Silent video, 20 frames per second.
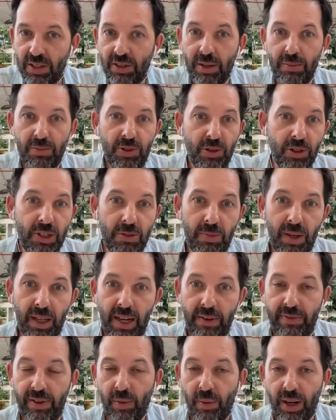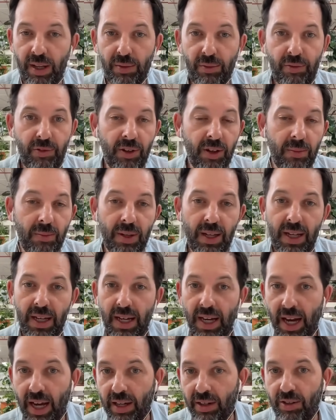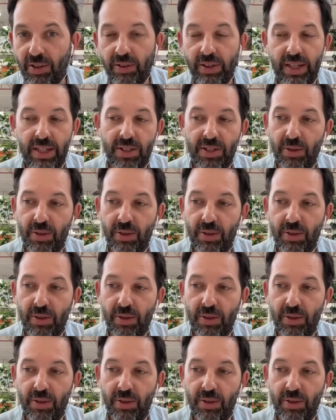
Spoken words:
So I'm talking about everyone from Hungary